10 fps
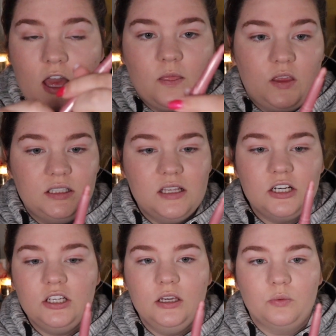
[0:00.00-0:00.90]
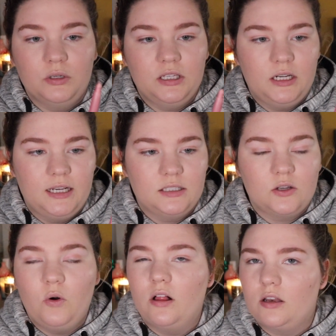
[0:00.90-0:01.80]
This is actually like really nice
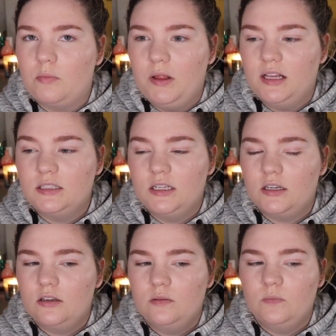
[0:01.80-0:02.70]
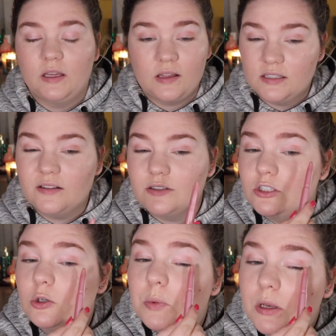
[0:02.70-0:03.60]
quality plastic. Like that sounds
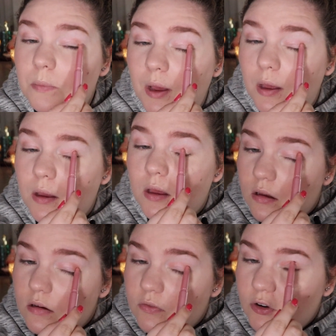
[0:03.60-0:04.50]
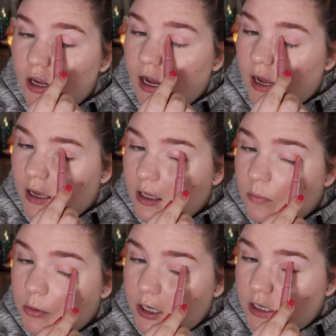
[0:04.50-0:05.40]
stupid, but for a high-end
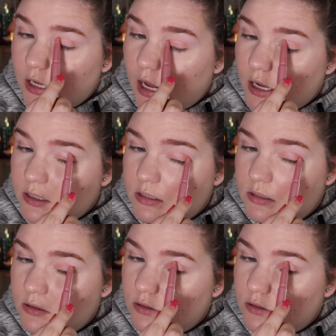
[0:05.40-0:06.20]
brand it has